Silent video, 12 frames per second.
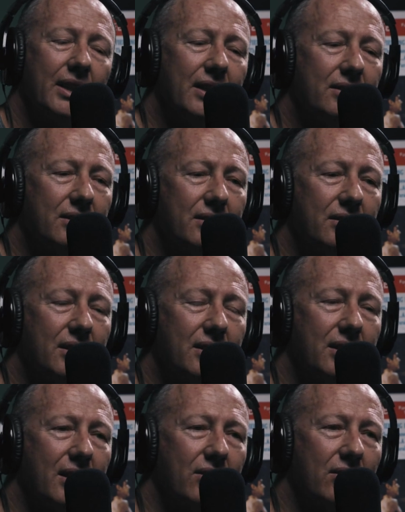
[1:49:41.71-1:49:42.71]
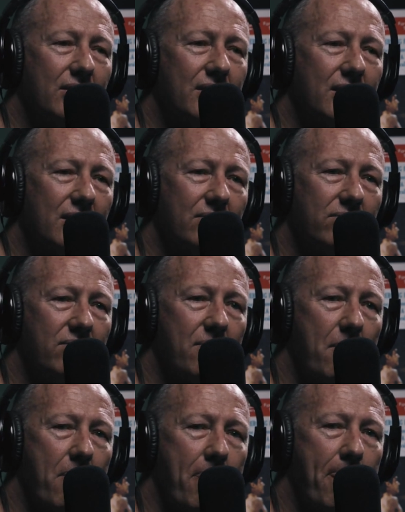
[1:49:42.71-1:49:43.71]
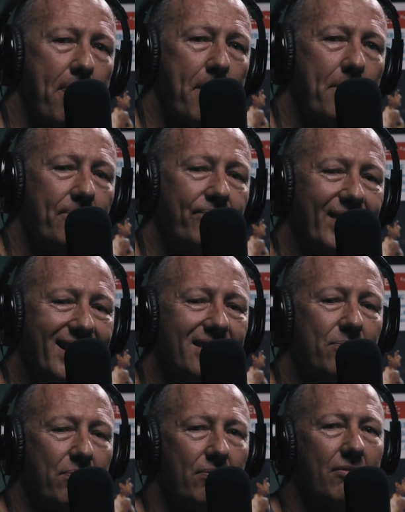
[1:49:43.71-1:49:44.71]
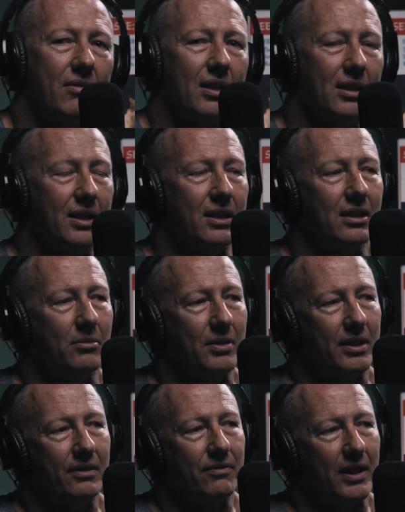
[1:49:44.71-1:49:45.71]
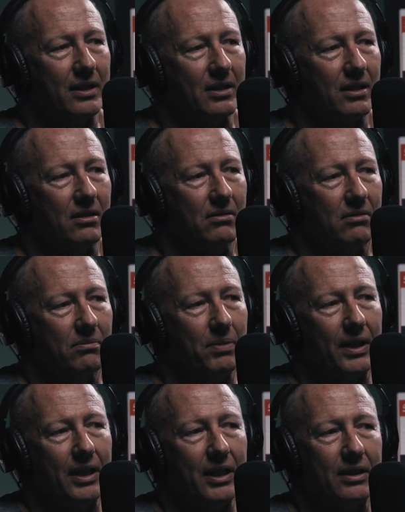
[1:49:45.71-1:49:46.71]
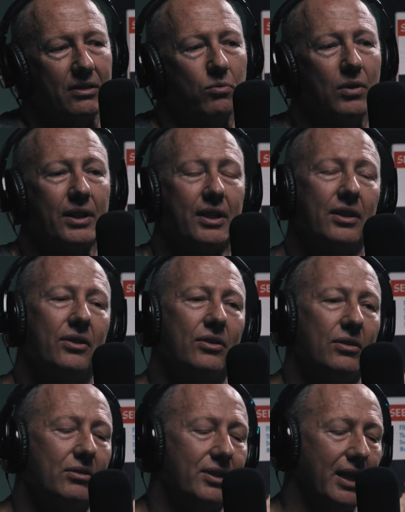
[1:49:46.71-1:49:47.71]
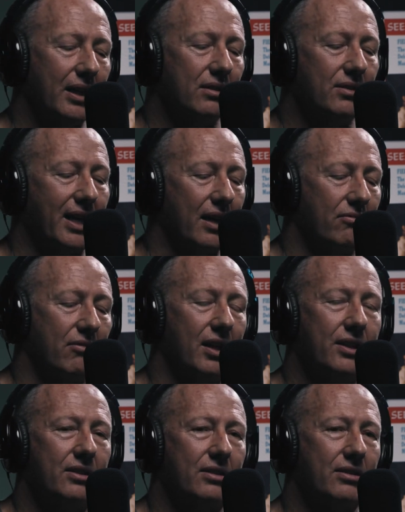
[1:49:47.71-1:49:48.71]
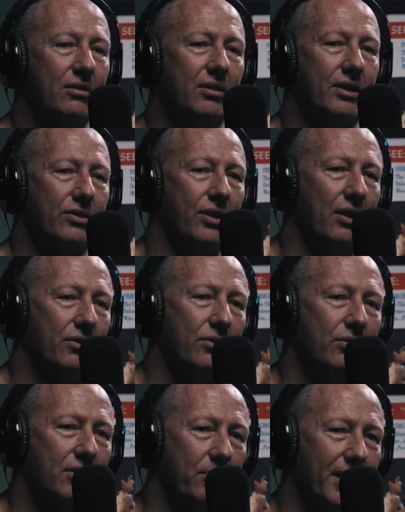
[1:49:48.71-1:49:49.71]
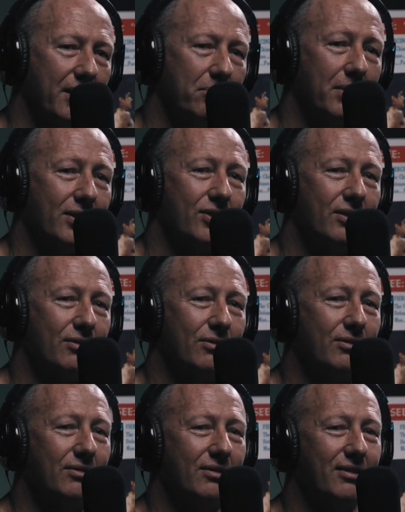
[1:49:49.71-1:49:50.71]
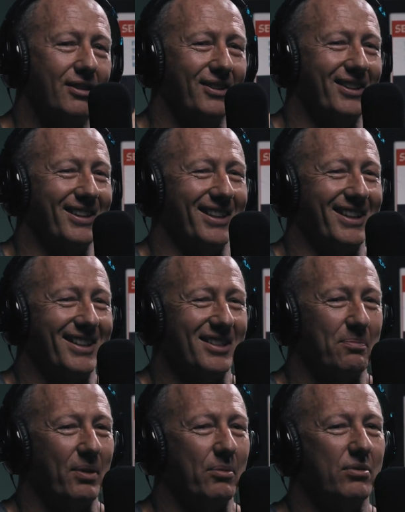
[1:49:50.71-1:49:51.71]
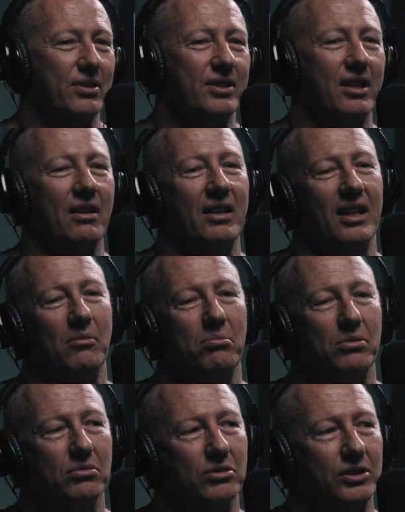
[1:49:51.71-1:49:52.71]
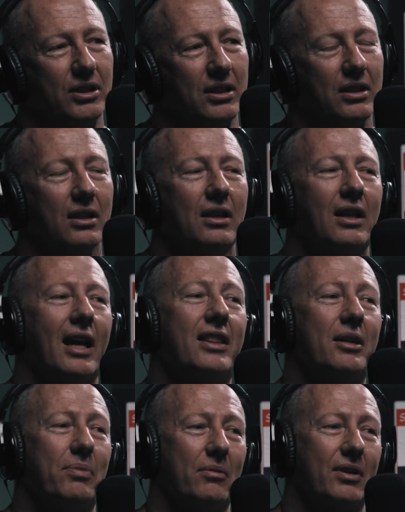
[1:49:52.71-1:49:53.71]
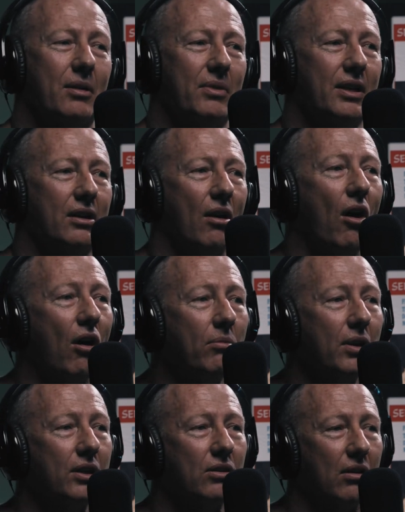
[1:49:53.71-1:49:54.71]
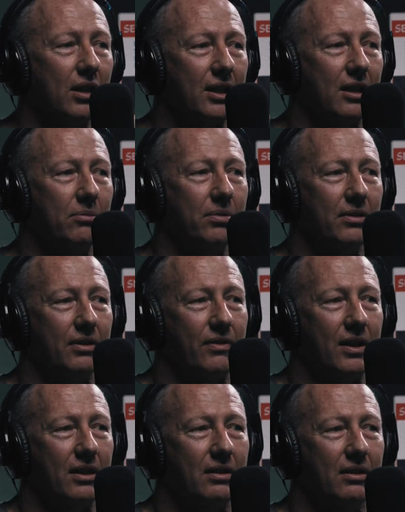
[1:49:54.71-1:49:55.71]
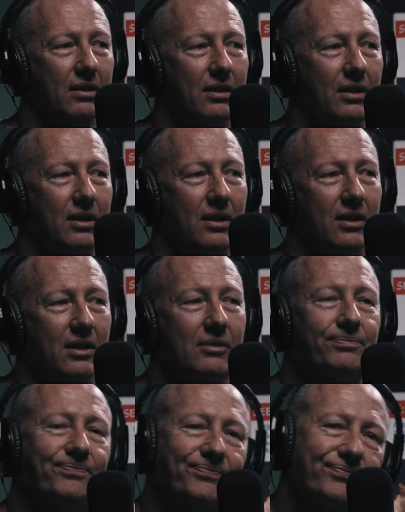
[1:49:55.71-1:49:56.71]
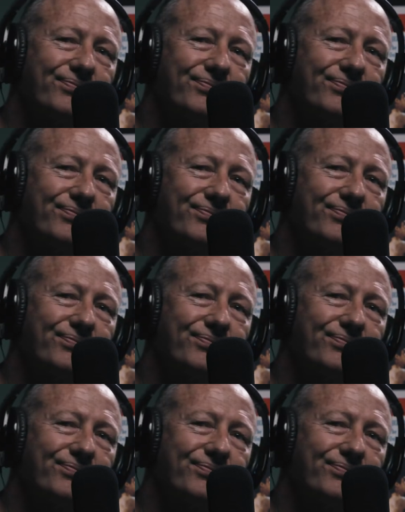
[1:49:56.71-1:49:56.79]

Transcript: it's the technology is really the limiting factor. But it's what it can do sounds outrageous, so I don't talk about it much at all because people just go, yeah, bullshit. And then people come in and go, oh my God, I can't believe that. Yeah.